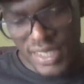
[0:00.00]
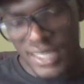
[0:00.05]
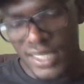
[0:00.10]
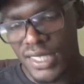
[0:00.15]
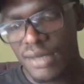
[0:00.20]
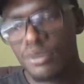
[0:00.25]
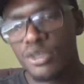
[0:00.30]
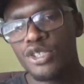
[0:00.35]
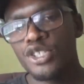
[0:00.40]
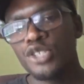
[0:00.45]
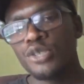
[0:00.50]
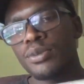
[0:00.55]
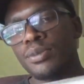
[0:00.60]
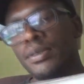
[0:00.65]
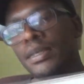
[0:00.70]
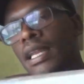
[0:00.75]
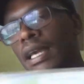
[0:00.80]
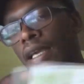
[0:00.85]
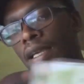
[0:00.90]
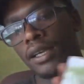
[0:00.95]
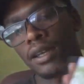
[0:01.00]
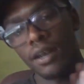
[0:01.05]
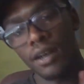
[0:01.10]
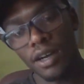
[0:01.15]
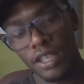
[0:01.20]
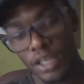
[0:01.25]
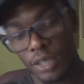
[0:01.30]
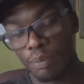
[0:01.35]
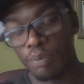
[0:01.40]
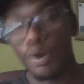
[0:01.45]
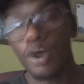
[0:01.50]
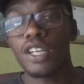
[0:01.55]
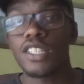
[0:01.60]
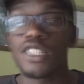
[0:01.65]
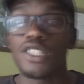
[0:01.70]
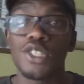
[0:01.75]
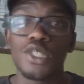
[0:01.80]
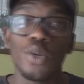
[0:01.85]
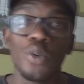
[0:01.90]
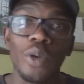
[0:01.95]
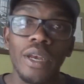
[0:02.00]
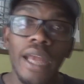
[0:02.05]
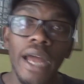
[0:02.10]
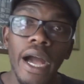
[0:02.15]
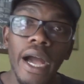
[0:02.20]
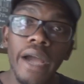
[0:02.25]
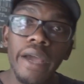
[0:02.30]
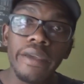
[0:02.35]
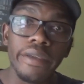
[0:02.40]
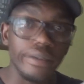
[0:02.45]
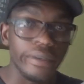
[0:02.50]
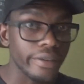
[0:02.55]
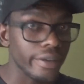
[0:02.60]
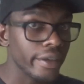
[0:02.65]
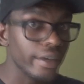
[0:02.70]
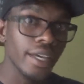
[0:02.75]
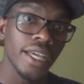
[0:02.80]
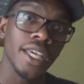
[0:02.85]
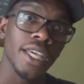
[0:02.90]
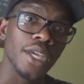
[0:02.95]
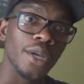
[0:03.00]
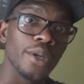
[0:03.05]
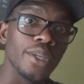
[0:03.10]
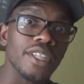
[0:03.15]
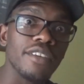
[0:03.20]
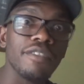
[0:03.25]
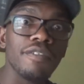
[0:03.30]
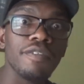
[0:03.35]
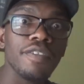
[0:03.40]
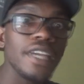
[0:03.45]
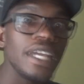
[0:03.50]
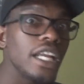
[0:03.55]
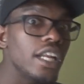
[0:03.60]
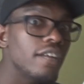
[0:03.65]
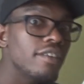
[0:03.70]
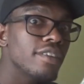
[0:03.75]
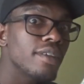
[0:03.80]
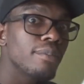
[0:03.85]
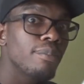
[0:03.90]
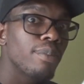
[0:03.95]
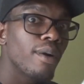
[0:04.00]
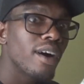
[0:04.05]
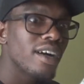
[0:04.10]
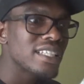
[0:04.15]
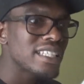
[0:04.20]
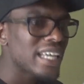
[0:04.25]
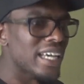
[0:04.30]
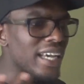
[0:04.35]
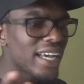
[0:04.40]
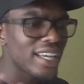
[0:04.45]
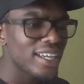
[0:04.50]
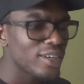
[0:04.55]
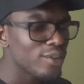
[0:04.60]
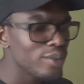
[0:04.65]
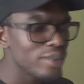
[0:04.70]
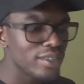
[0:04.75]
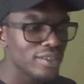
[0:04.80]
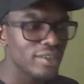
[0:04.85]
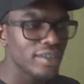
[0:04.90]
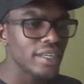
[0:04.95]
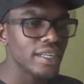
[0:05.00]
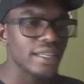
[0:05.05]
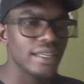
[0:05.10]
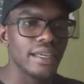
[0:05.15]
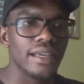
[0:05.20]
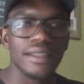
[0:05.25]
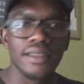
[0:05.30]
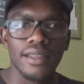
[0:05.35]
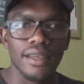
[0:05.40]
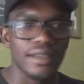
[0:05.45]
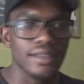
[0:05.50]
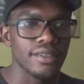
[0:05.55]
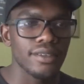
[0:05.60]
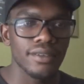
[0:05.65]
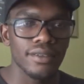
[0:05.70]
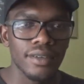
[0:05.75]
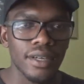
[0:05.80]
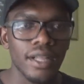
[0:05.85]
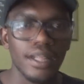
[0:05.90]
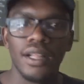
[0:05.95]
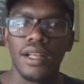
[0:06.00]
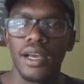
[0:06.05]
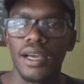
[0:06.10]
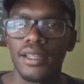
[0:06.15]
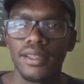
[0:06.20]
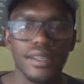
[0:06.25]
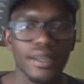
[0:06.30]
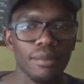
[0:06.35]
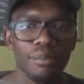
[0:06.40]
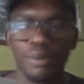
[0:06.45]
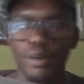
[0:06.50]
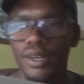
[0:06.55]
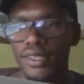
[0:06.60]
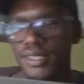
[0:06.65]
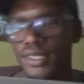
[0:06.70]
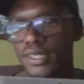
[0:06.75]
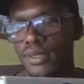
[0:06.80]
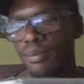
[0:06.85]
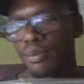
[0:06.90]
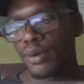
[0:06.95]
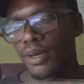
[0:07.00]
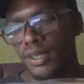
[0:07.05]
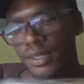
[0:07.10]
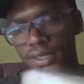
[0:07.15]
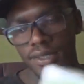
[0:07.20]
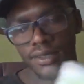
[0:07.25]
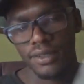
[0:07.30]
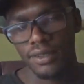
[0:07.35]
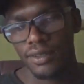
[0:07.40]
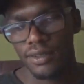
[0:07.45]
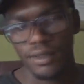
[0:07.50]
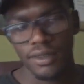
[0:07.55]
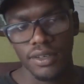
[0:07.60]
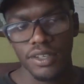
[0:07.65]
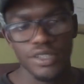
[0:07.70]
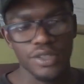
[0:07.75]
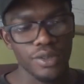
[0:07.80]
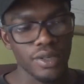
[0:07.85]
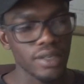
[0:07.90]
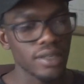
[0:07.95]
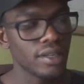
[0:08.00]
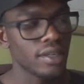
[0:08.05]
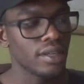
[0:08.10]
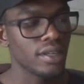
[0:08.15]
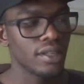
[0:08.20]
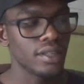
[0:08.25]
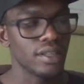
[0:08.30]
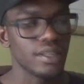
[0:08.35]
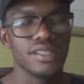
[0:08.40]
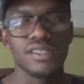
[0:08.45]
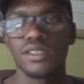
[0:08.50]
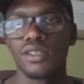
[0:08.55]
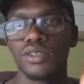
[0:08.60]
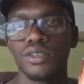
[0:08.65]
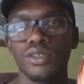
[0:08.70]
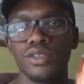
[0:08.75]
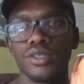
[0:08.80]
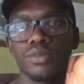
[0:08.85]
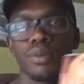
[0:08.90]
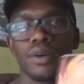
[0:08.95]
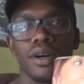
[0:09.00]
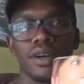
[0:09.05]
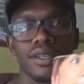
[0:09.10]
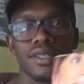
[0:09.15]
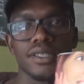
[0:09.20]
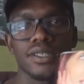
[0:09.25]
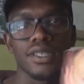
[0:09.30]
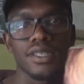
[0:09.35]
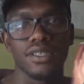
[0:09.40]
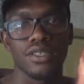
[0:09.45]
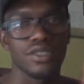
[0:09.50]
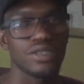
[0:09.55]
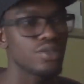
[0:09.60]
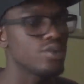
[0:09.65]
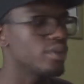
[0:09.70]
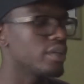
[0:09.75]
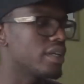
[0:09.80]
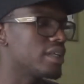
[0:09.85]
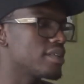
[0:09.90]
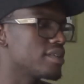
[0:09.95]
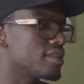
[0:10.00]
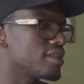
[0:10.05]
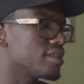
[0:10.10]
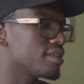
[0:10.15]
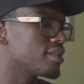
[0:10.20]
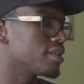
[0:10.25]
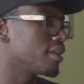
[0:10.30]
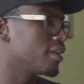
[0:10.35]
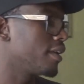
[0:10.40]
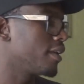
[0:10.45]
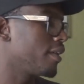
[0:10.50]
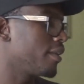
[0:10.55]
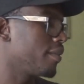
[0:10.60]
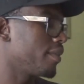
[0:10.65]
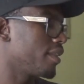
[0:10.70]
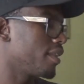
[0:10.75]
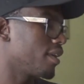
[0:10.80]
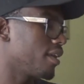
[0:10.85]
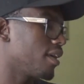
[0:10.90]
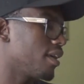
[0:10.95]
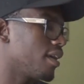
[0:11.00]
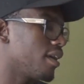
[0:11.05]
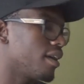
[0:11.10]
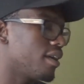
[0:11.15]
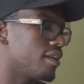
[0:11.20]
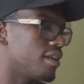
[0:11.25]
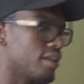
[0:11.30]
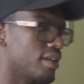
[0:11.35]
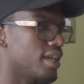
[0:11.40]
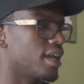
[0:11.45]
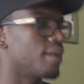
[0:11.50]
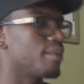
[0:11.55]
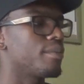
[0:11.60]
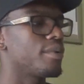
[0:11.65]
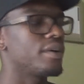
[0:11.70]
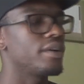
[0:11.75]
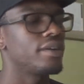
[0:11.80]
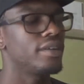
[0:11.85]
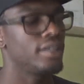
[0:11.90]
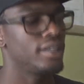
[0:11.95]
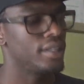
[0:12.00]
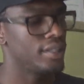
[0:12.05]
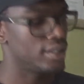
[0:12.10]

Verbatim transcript: Some YouTube will be like, oh, nice. You know, the feel of the box, I, I don't really get that, you know. I think a box is a box, literally. It's a huge box. There's two lenses and a camera.